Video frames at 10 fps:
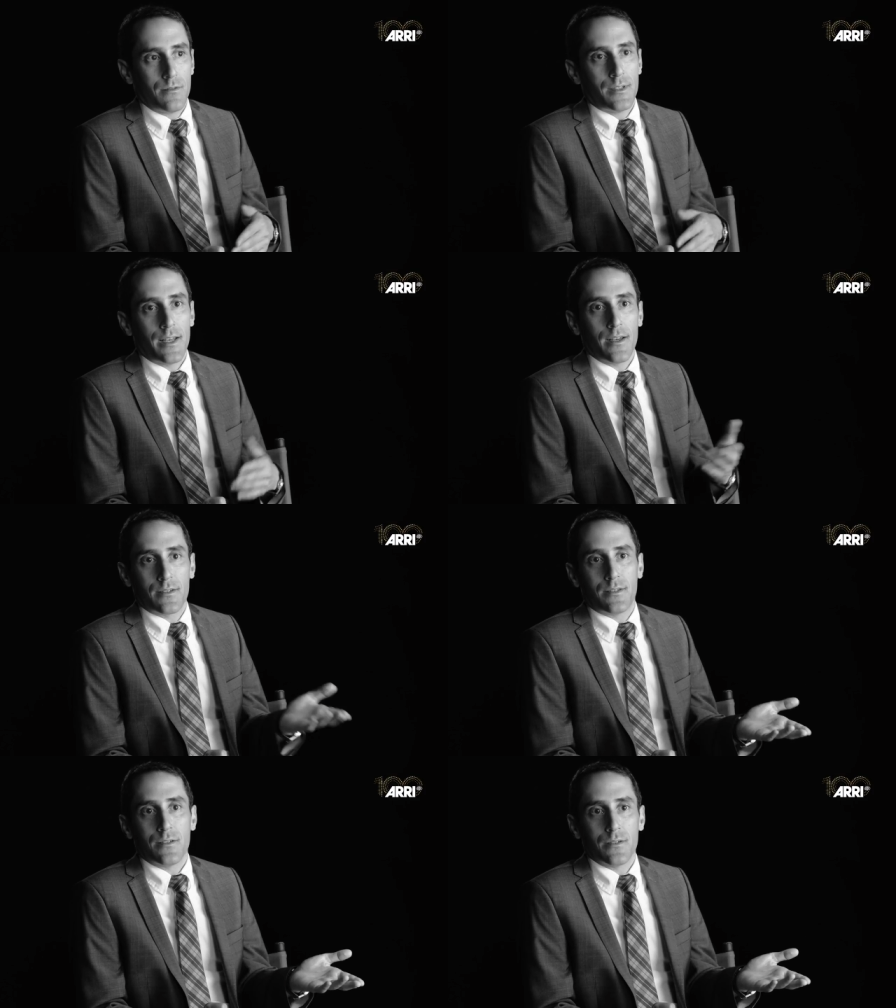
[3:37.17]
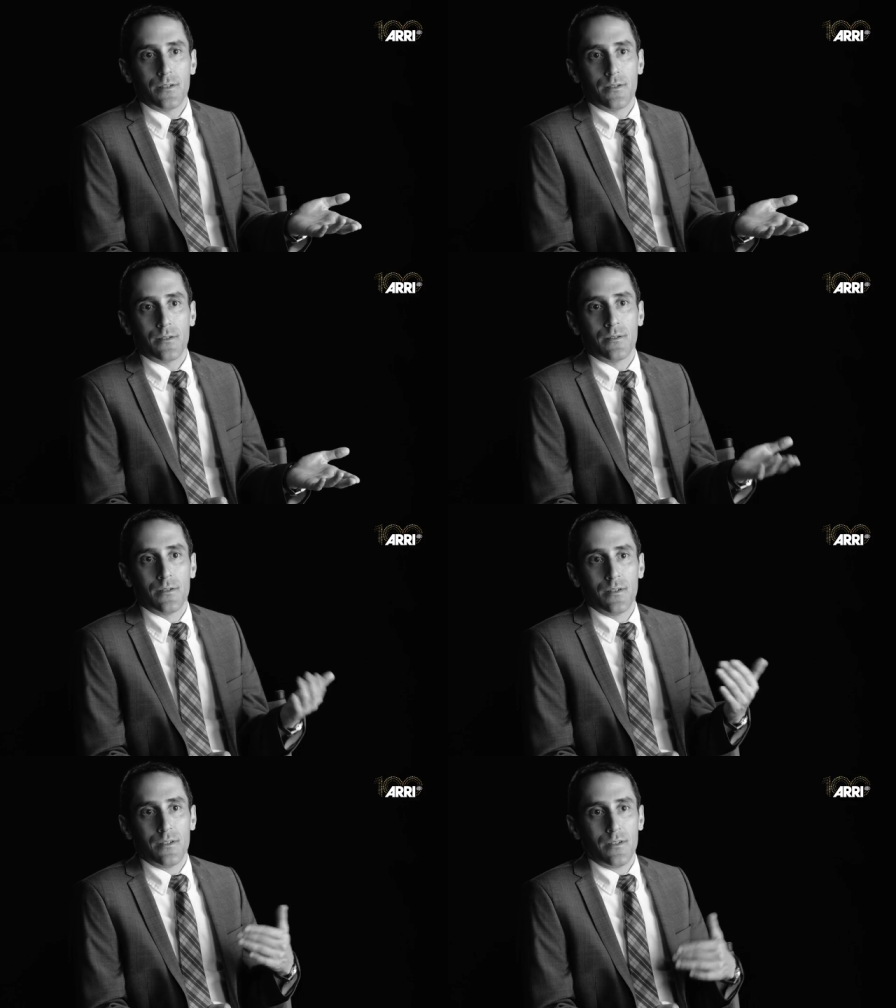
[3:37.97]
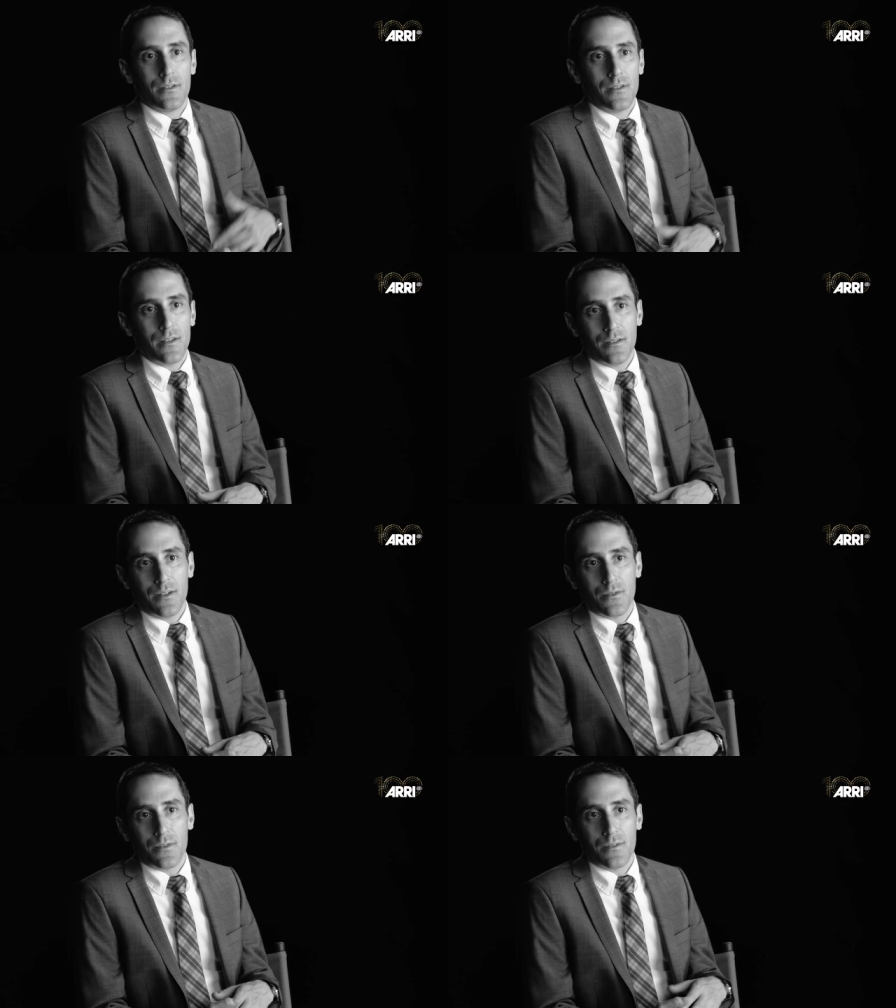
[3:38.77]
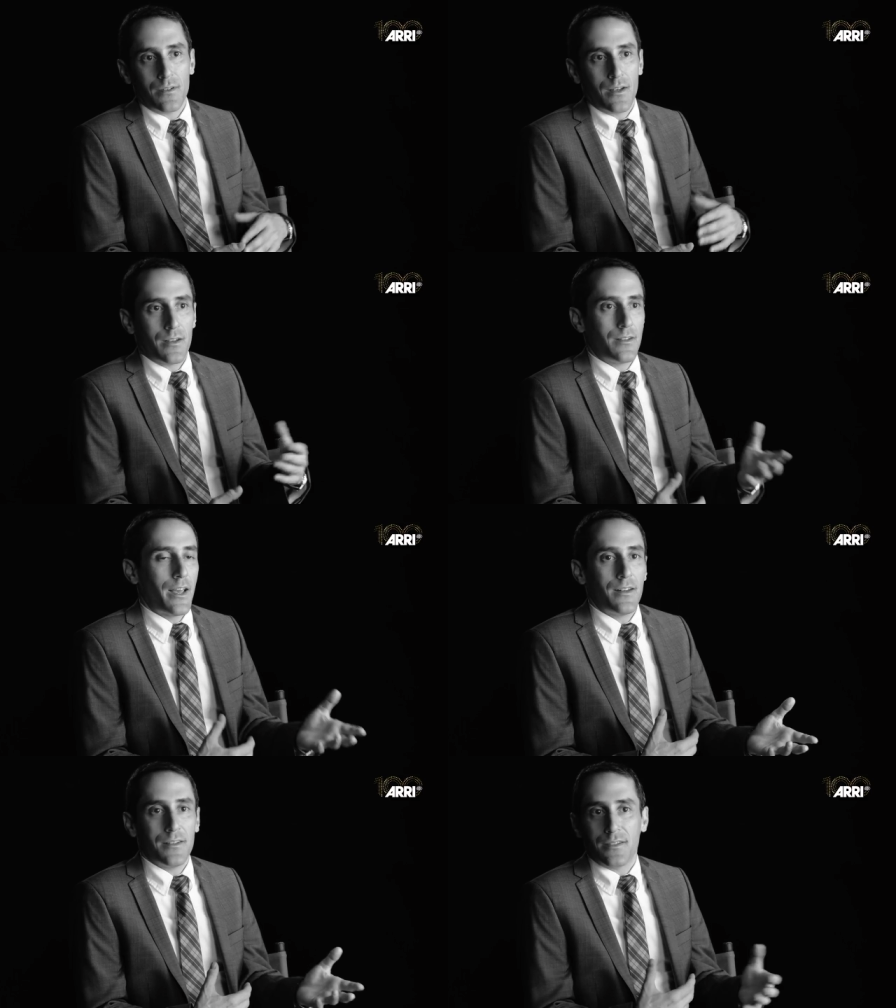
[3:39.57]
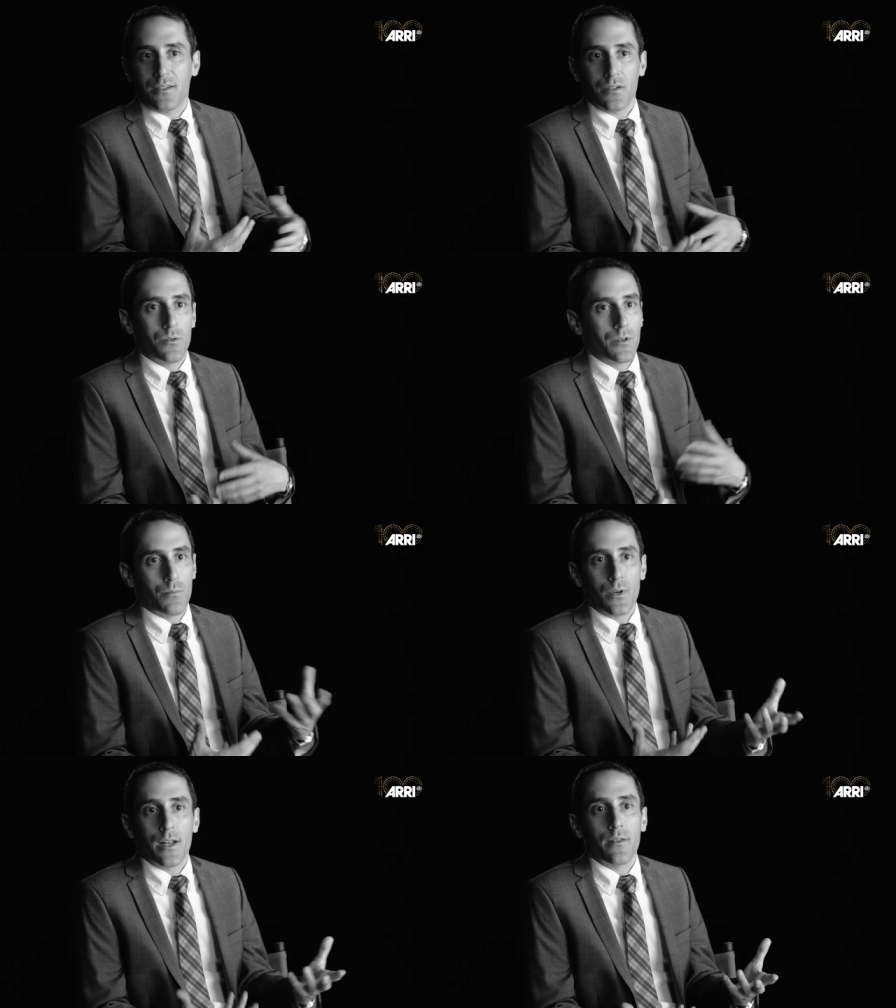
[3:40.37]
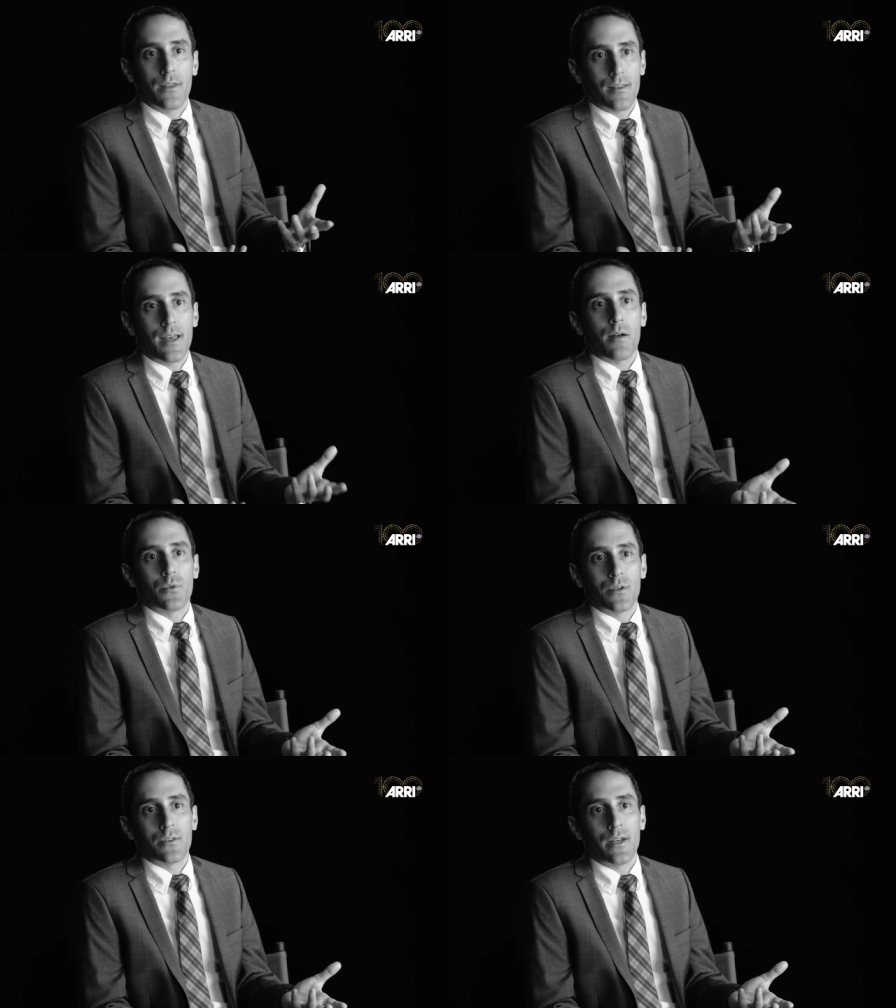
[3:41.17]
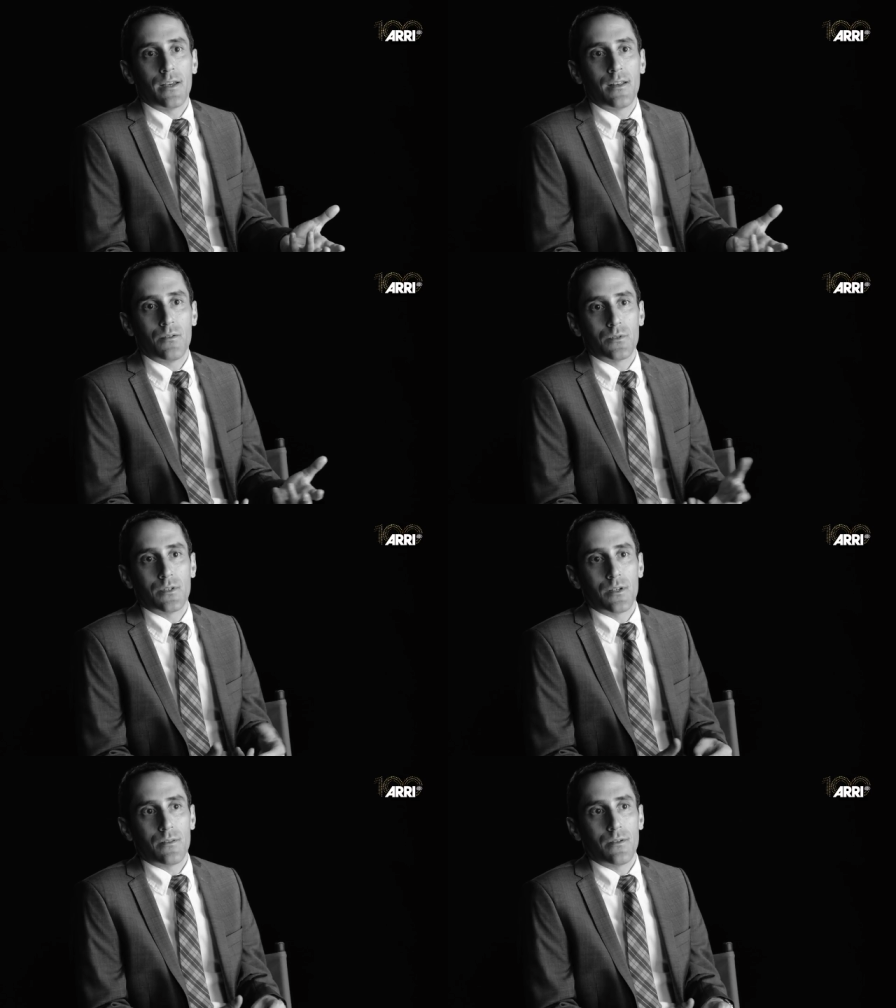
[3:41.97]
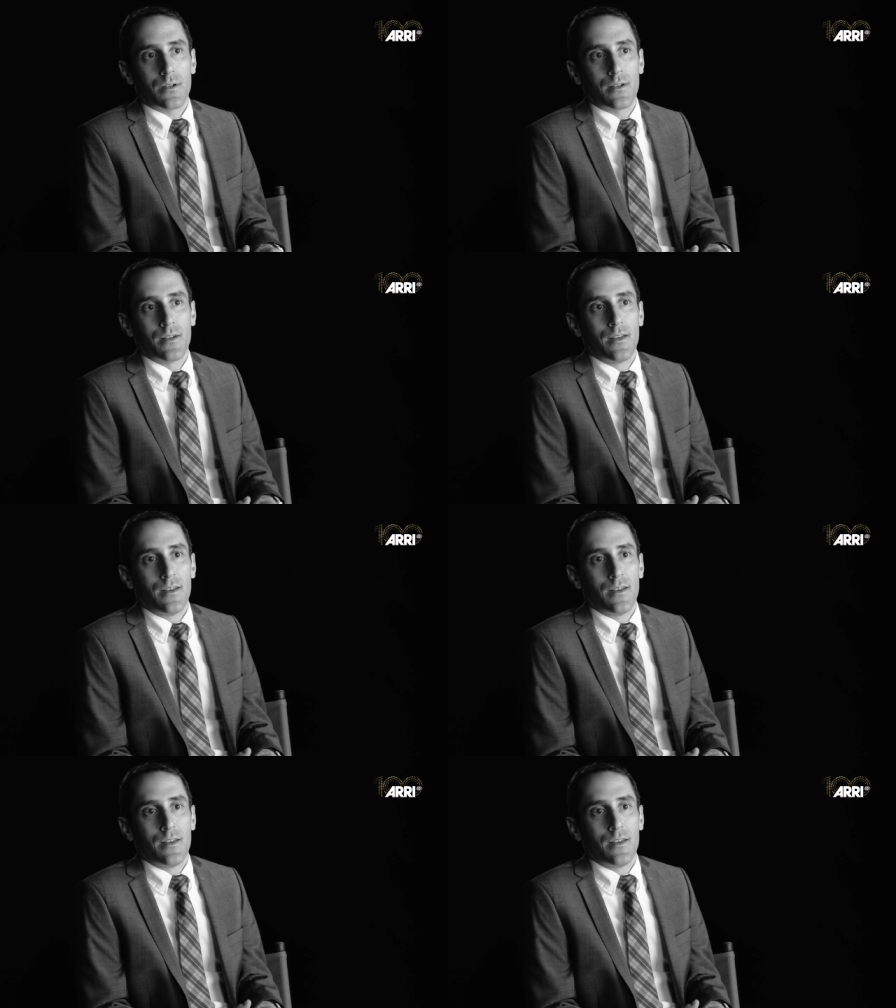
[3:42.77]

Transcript: day exterior, you know, night interior. We could print anything at that printer light, and it was going to look.